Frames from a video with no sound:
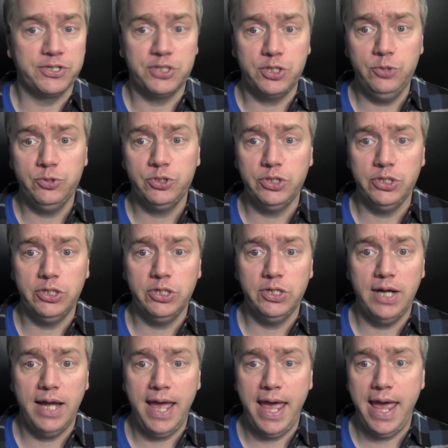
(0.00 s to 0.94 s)

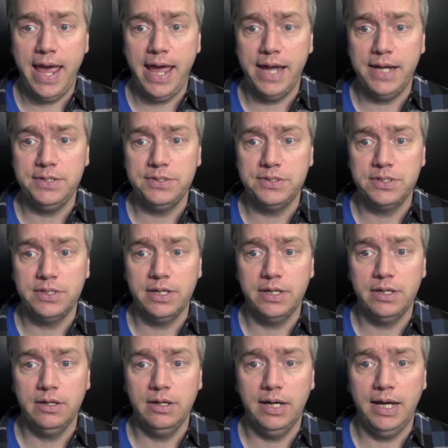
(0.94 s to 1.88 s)
Executioner and
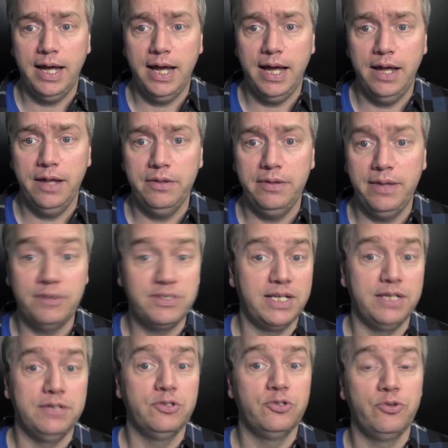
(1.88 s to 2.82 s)
the
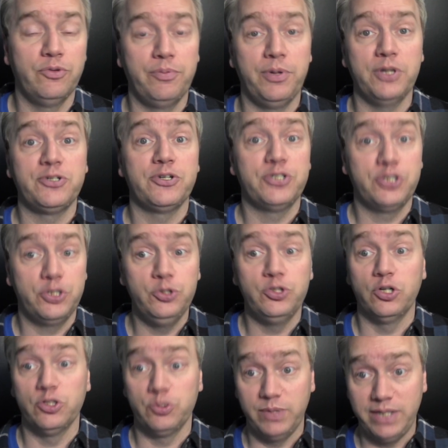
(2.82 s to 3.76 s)
Repulsor
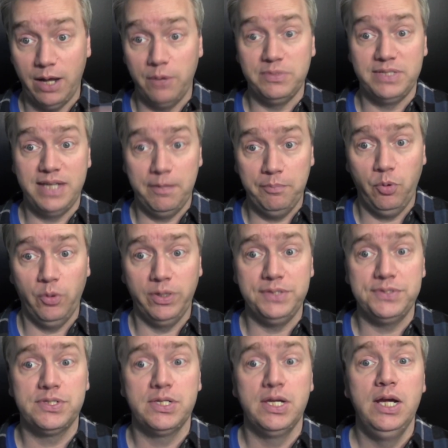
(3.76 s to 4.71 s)
Executioner also went down 10
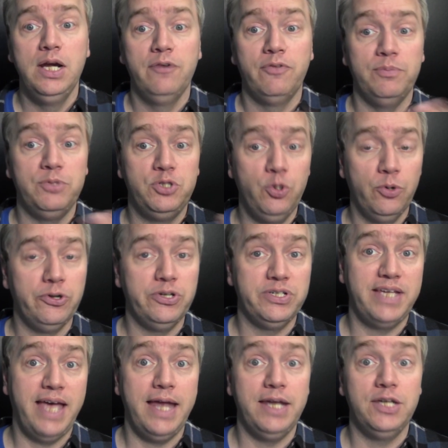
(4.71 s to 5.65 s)
points from
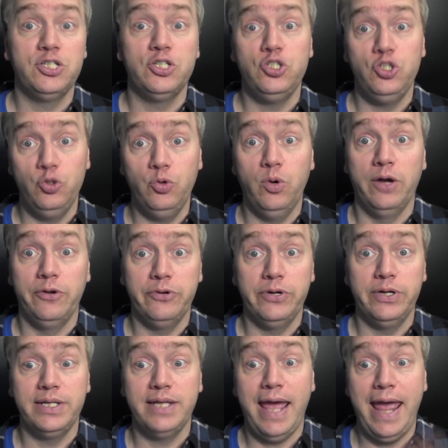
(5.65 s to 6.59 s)
210 to
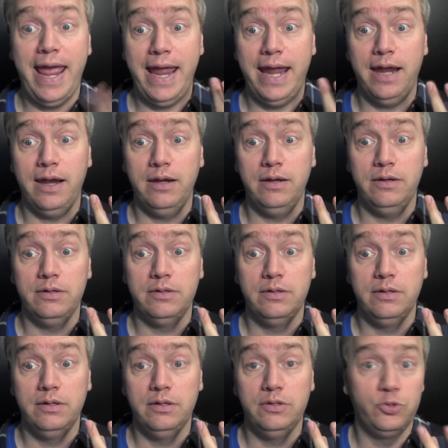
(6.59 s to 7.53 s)
200
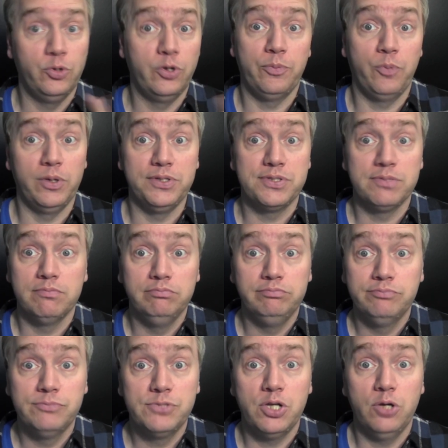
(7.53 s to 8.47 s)
points.
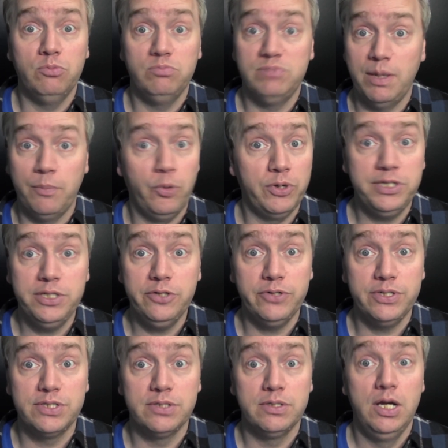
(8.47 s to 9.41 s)
So 10-point
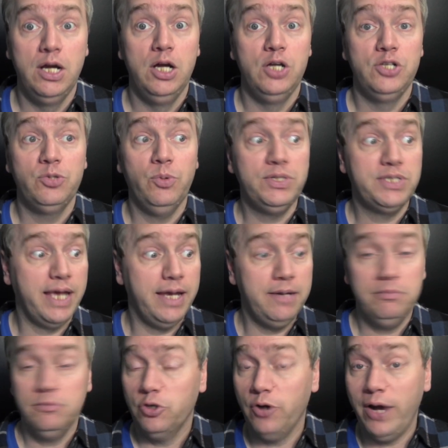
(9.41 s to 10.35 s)
decrease. So once
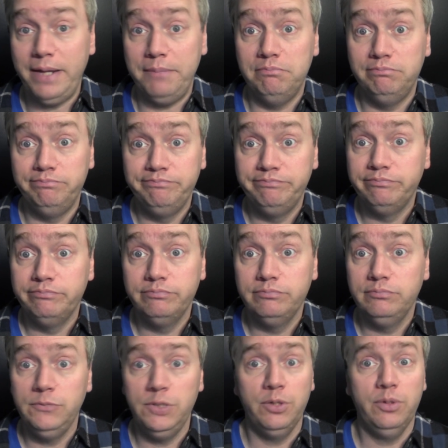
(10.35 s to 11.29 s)
again, great.
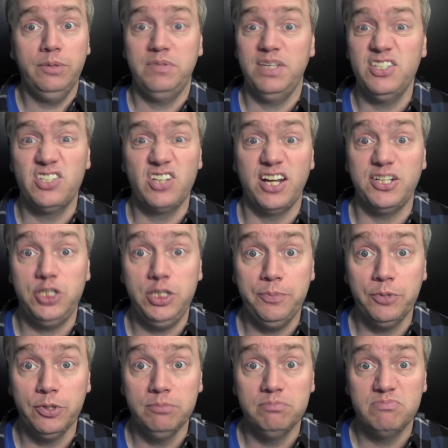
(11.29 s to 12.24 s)
You know what? Things got
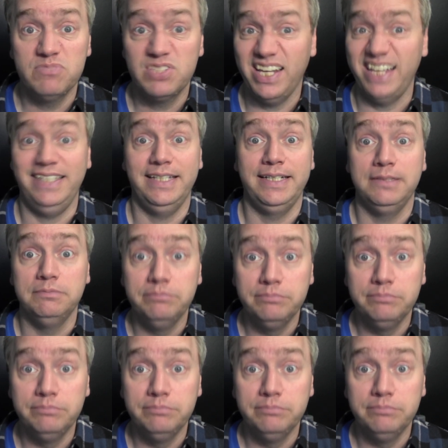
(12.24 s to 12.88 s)
cheaper slightly.